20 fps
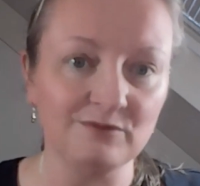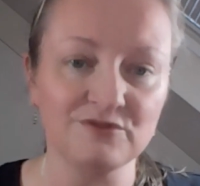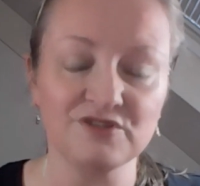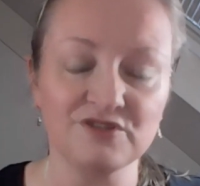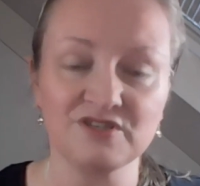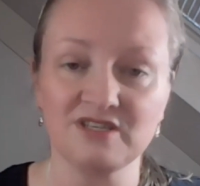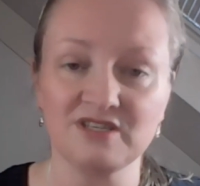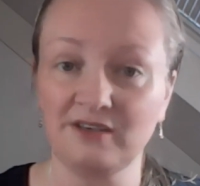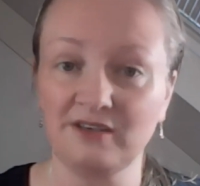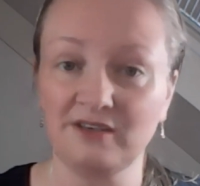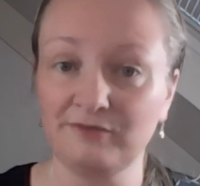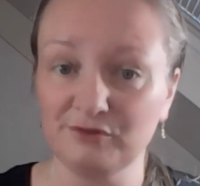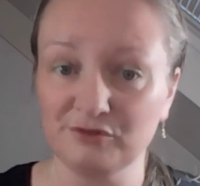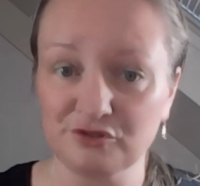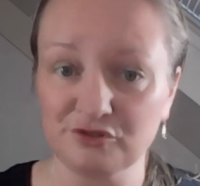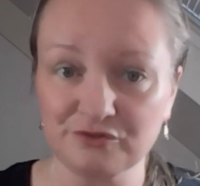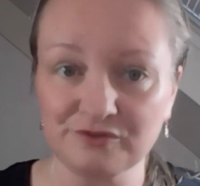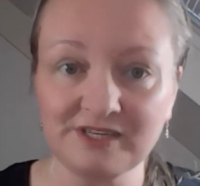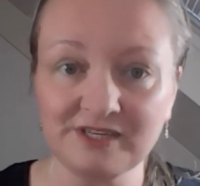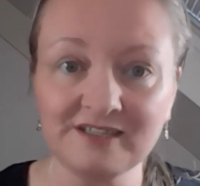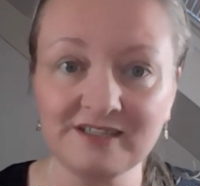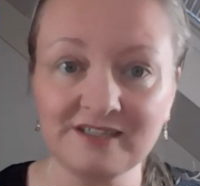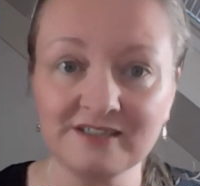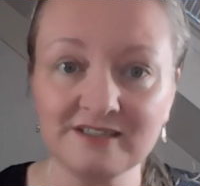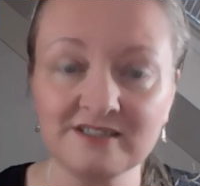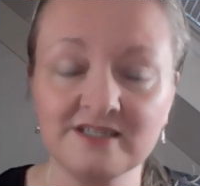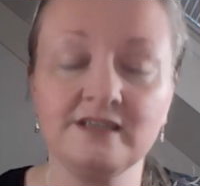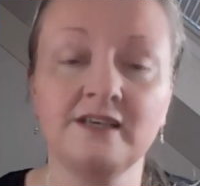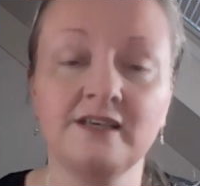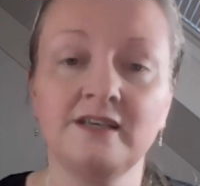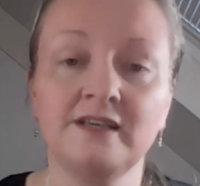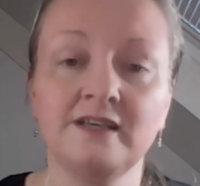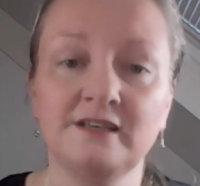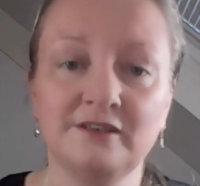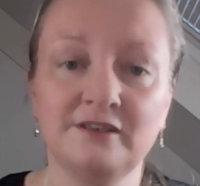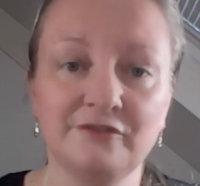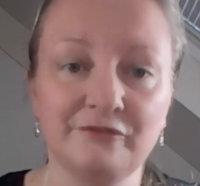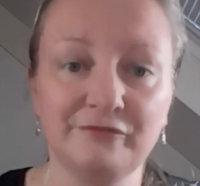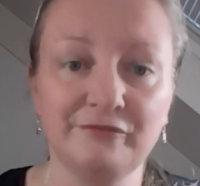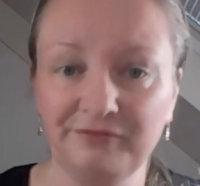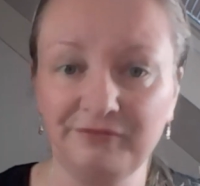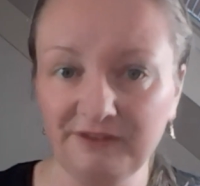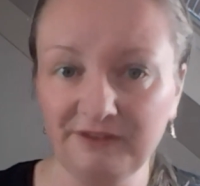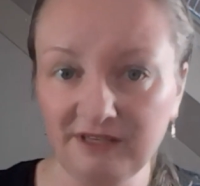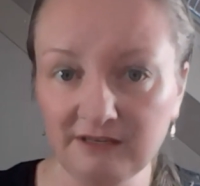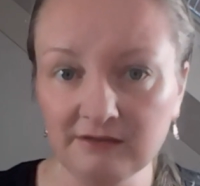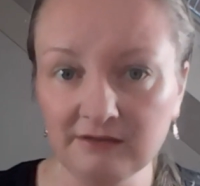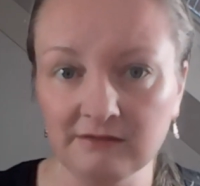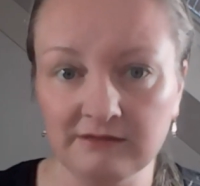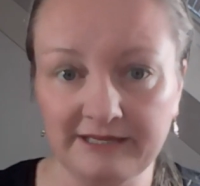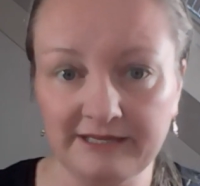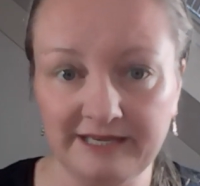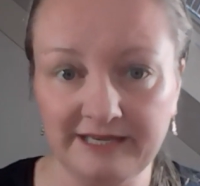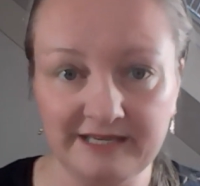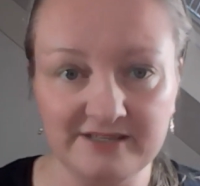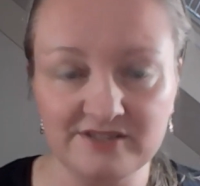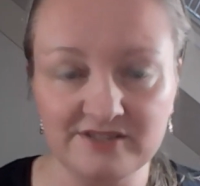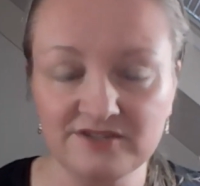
Just if you're triggered, feel it.